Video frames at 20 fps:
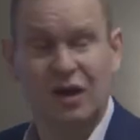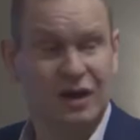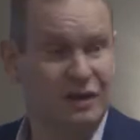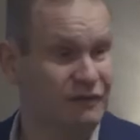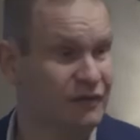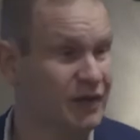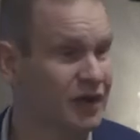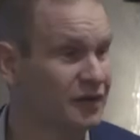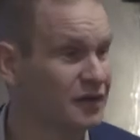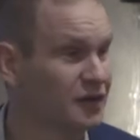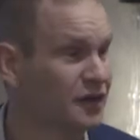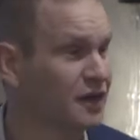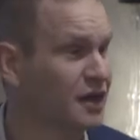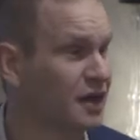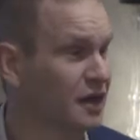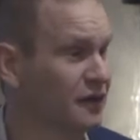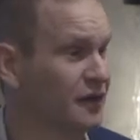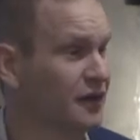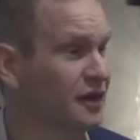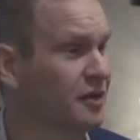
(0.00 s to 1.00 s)
while, it found
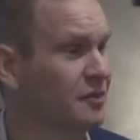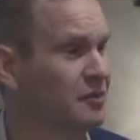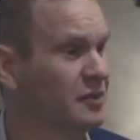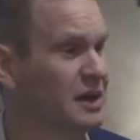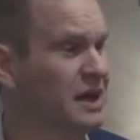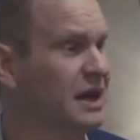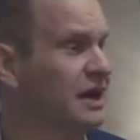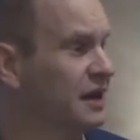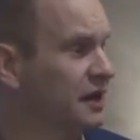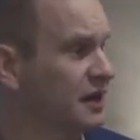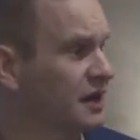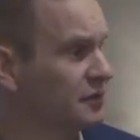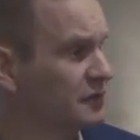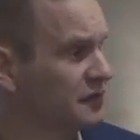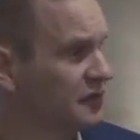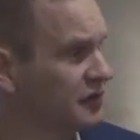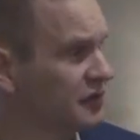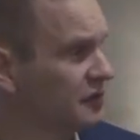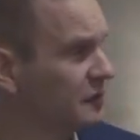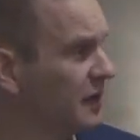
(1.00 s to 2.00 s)
nothing, blank,
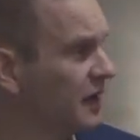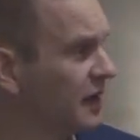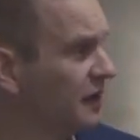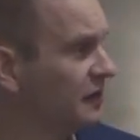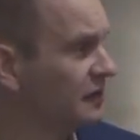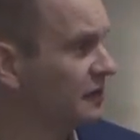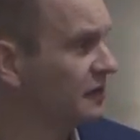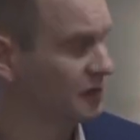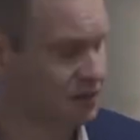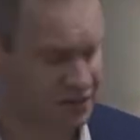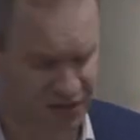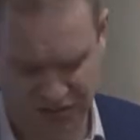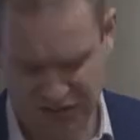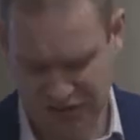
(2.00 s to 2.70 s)
empty space.